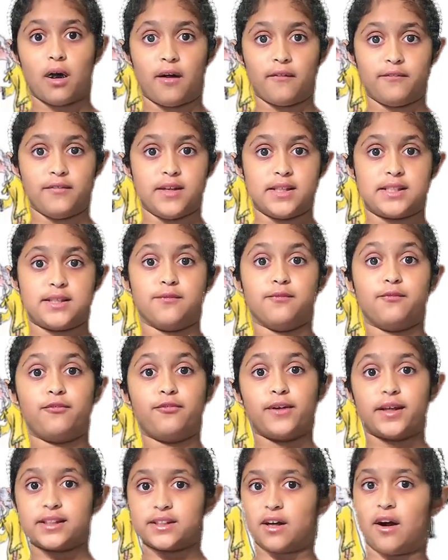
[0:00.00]
office and
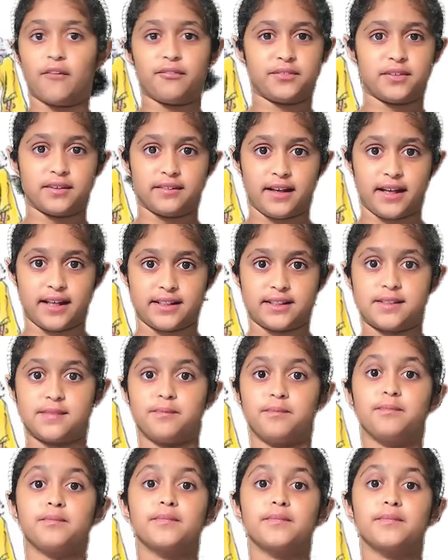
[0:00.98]
flicks off the lights.